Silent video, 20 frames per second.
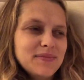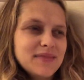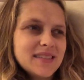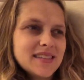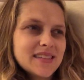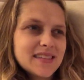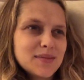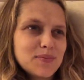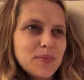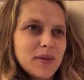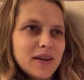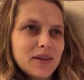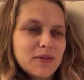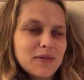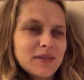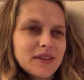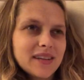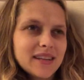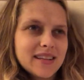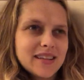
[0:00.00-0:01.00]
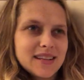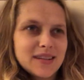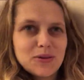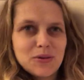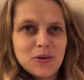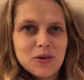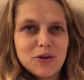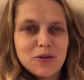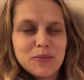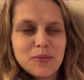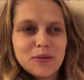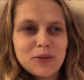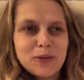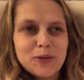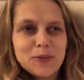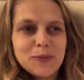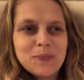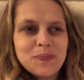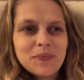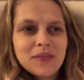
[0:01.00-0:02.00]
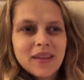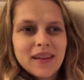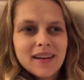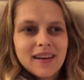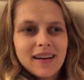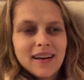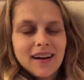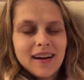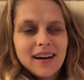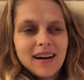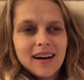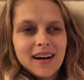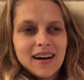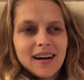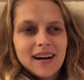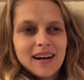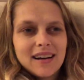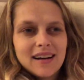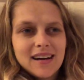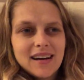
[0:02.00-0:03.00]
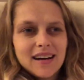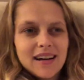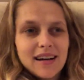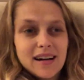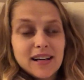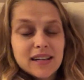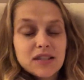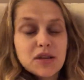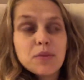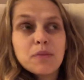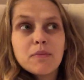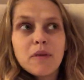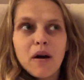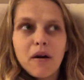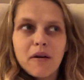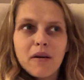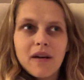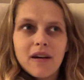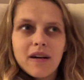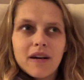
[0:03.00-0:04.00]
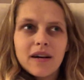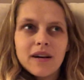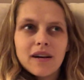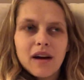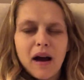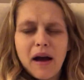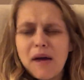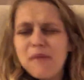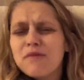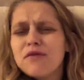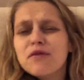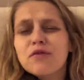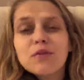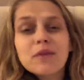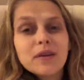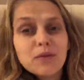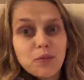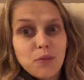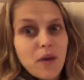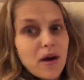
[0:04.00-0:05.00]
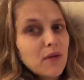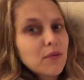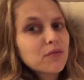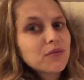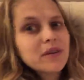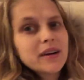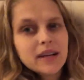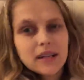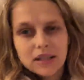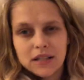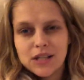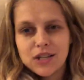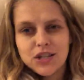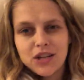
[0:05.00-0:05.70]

Just being really adorable. Tomorrow, we're really